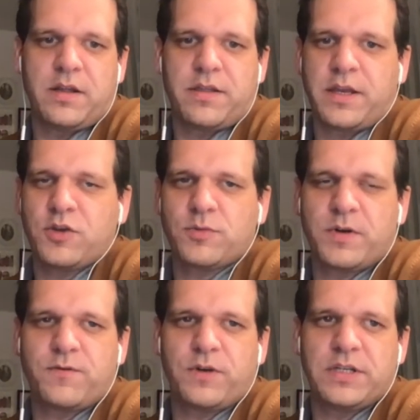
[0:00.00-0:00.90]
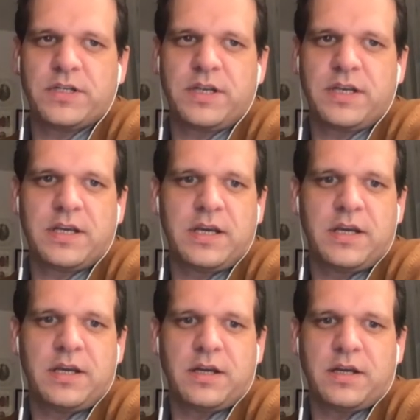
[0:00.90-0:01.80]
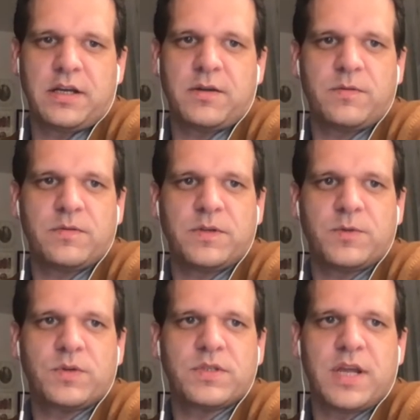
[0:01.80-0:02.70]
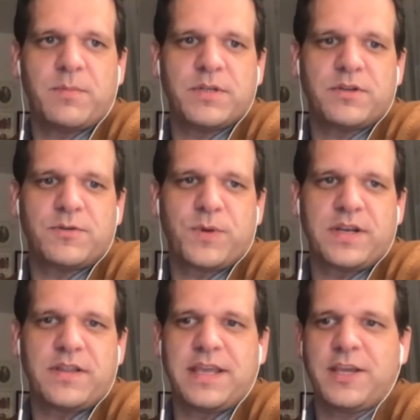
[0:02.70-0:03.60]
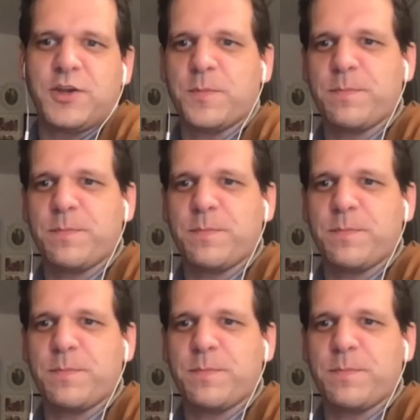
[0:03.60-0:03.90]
Thank you so much for listening. This was episode 20. Thank you.